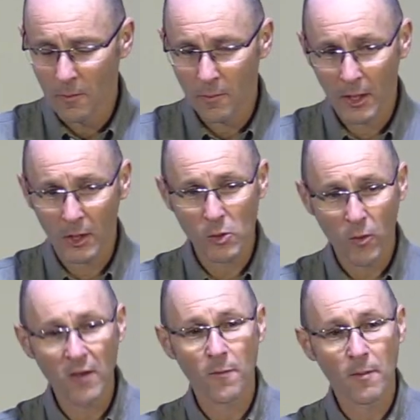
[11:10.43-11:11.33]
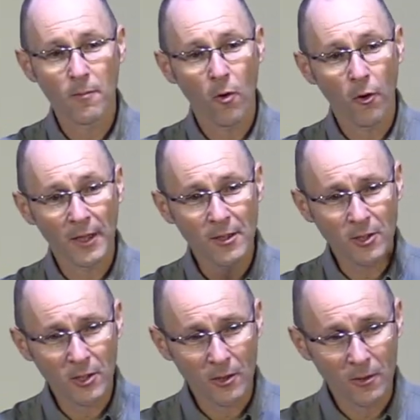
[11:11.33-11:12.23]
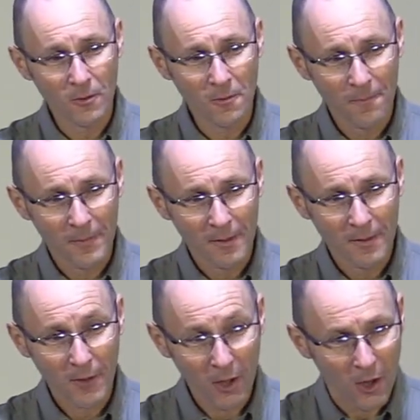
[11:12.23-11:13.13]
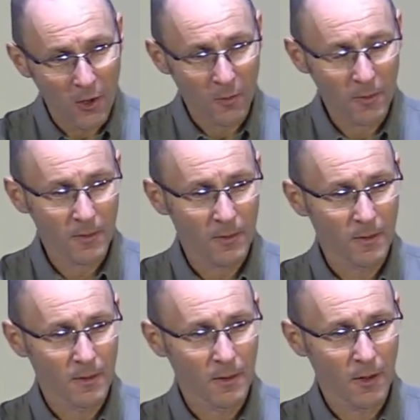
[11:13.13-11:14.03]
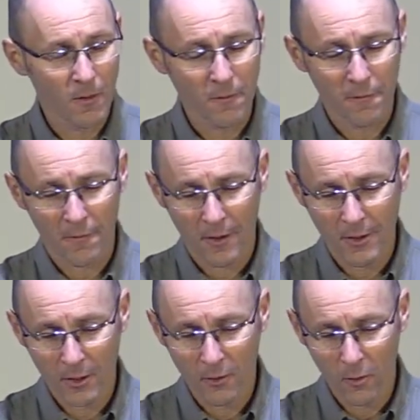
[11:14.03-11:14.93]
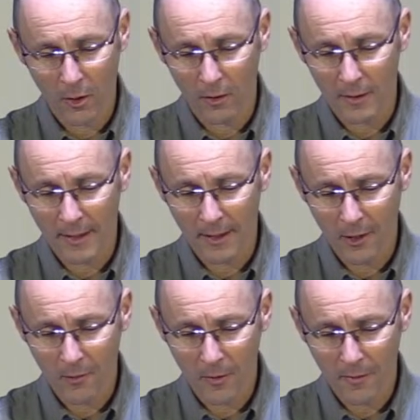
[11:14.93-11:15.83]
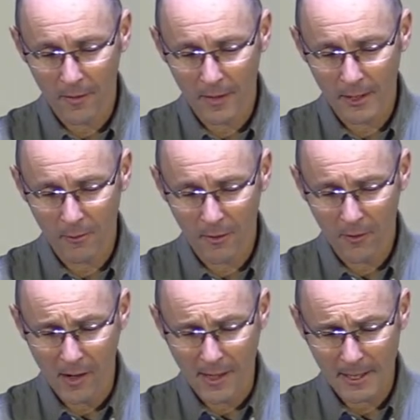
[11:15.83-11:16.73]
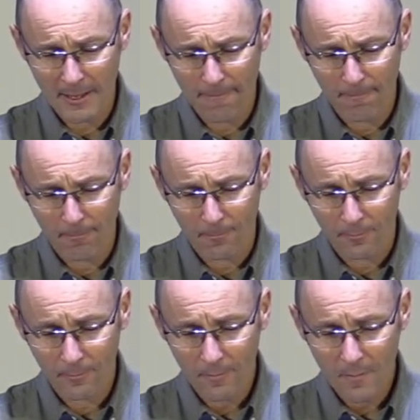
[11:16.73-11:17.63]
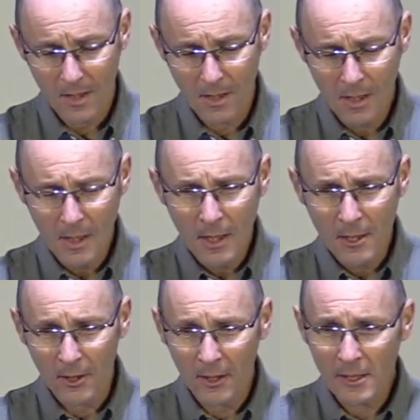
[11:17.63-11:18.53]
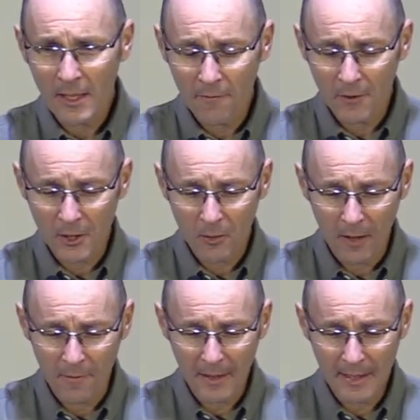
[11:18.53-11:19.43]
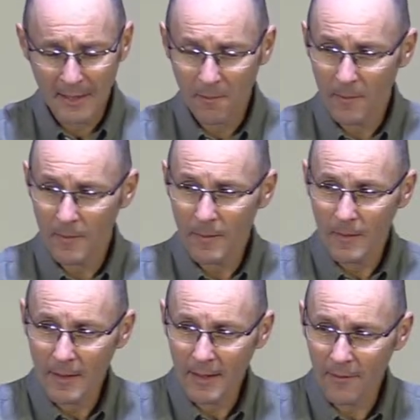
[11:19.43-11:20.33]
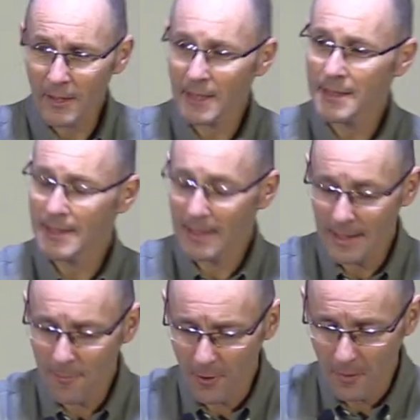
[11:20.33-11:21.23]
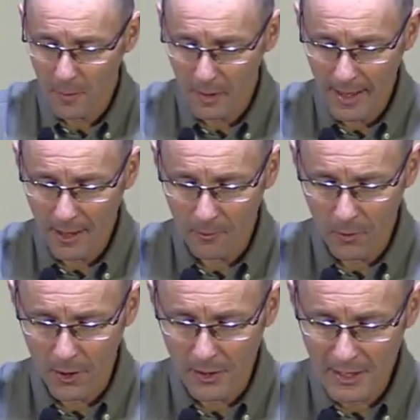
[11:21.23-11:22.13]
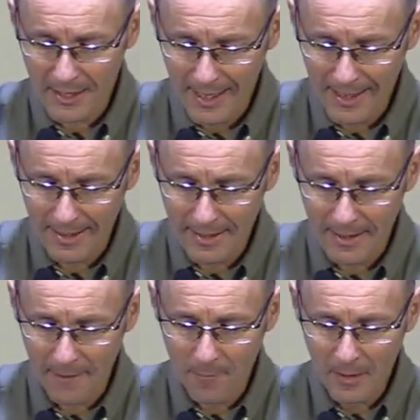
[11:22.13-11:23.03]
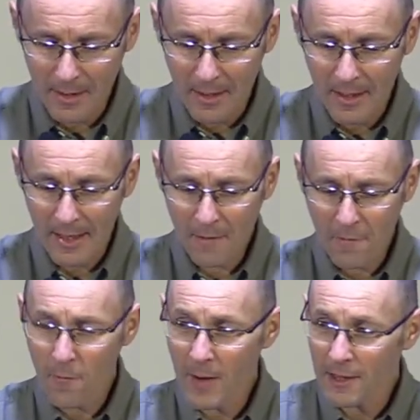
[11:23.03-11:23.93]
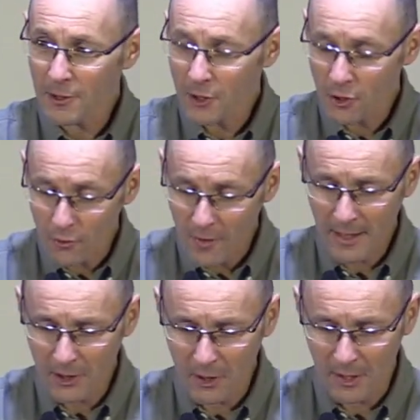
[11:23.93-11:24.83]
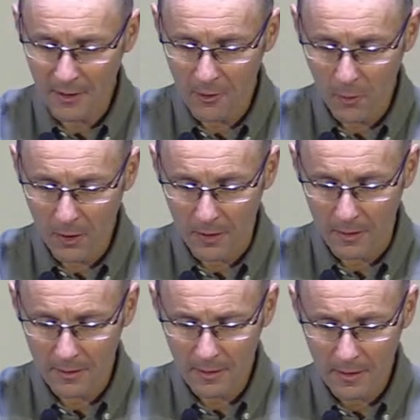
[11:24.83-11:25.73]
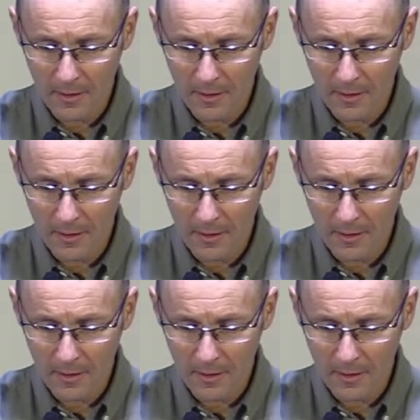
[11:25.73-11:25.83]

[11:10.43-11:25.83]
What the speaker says: because we have been born into the hope of a new world, and our home is with Christ. So can you see in verse 12, he is giving us a deliberate play on words. He's telling us that if we are strangers in the world,